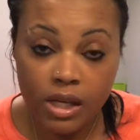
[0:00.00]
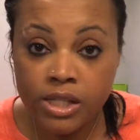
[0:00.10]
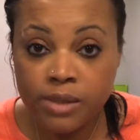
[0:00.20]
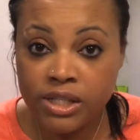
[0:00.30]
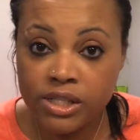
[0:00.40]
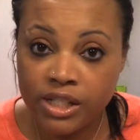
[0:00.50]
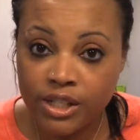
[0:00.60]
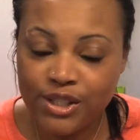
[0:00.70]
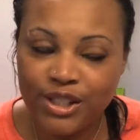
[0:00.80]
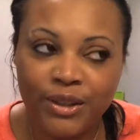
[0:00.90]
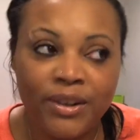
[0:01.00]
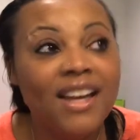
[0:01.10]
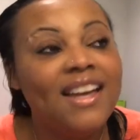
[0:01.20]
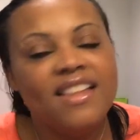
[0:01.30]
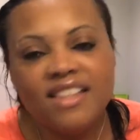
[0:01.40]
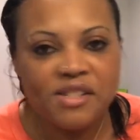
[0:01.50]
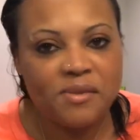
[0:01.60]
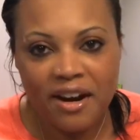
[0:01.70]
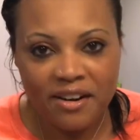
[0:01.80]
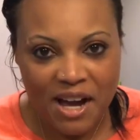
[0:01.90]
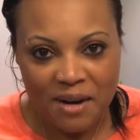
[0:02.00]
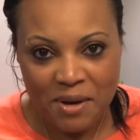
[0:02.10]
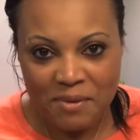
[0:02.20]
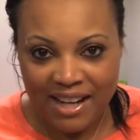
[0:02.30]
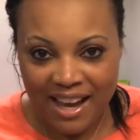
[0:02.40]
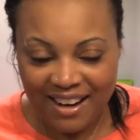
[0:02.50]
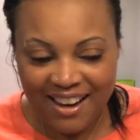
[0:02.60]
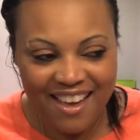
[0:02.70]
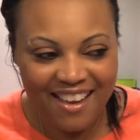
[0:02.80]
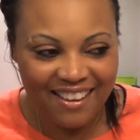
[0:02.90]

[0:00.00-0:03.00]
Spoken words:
as much as he used to. This is why I don't talk about my dad.